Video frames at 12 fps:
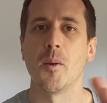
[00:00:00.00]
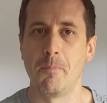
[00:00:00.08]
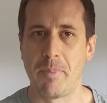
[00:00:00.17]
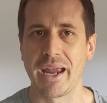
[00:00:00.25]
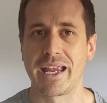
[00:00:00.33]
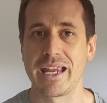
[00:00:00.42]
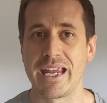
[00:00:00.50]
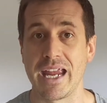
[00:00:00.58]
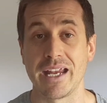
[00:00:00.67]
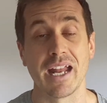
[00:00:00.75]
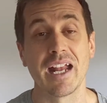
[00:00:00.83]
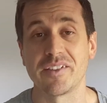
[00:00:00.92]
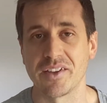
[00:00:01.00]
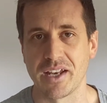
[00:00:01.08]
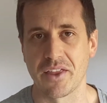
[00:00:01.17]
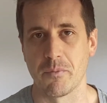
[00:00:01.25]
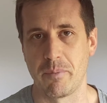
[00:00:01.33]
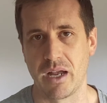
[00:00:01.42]
back again, it's
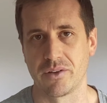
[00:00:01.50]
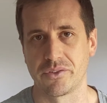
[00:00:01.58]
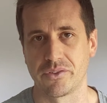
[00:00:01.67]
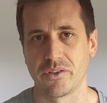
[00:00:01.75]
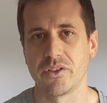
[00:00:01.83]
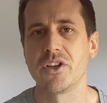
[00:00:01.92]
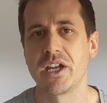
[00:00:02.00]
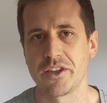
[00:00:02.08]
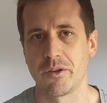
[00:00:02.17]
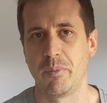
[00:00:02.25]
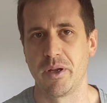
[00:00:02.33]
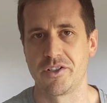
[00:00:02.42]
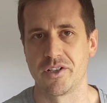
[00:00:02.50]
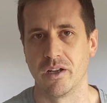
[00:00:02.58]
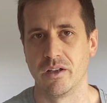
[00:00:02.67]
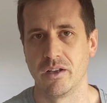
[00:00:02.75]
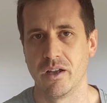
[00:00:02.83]
another bounce. You get the picture.